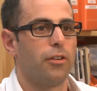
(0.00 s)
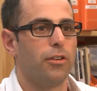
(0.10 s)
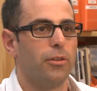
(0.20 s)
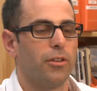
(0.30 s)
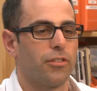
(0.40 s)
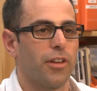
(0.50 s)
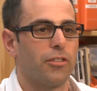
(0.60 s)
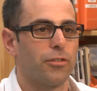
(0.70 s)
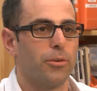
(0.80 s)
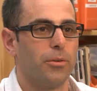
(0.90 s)
you
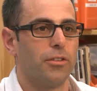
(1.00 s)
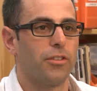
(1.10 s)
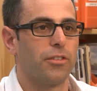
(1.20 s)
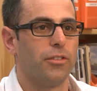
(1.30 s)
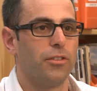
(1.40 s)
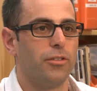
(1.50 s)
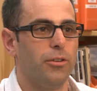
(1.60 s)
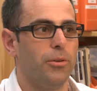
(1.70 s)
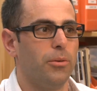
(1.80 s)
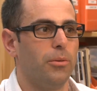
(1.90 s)
assess students,
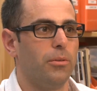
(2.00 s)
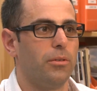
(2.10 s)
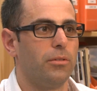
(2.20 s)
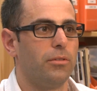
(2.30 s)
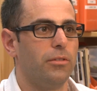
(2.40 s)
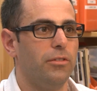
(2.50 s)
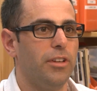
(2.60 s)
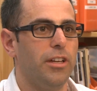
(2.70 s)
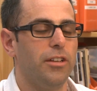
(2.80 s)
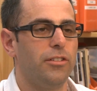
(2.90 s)
you
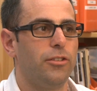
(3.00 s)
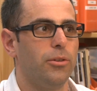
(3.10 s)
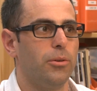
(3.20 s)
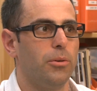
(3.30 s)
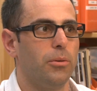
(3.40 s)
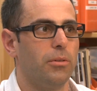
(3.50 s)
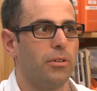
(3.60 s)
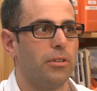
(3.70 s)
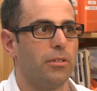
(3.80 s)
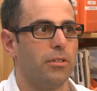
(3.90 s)
need to
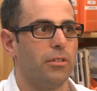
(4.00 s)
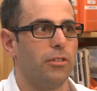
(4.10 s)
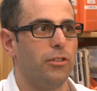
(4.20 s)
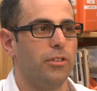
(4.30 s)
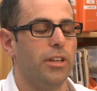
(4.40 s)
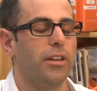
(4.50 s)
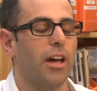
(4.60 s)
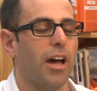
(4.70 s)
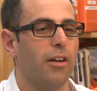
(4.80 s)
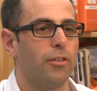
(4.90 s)

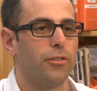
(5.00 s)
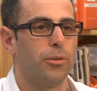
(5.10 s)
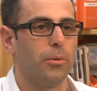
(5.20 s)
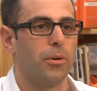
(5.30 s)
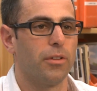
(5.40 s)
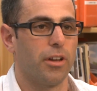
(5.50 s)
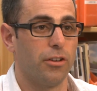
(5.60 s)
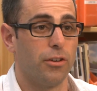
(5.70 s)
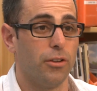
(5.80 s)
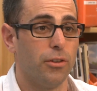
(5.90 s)
have a tool that
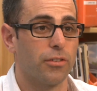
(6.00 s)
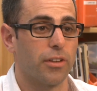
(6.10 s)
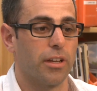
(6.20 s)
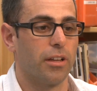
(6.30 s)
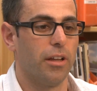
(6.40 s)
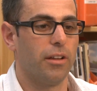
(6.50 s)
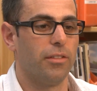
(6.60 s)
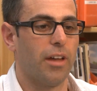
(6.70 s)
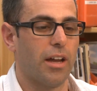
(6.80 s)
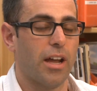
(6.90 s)
you're using
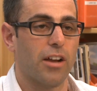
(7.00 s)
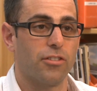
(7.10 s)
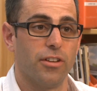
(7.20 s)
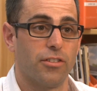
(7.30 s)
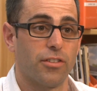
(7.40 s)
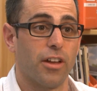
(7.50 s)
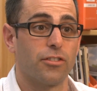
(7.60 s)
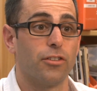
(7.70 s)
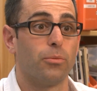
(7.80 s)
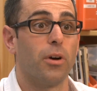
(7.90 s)
that actually
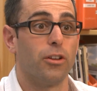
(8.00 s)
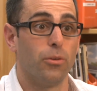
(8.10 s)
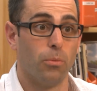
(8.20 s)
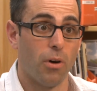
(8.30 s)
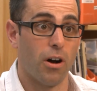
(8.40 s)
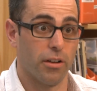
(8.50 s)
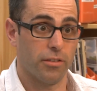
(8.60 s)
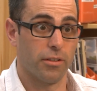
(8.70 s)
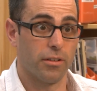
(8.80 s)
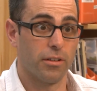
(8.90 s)
assesses what you
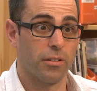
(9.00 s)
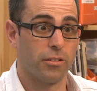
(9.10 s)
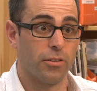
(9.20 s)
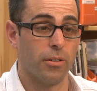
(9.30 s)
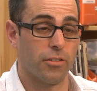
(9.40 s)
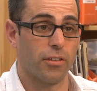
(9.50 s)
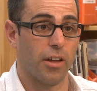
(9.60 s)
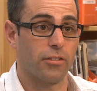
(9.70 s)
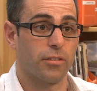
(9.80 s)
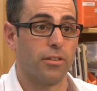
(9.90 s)
want to
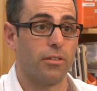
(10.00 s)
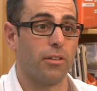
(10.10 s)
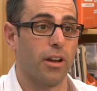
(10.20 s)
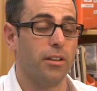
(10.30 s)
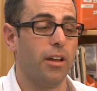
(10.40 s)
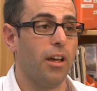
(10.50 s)
assess, right?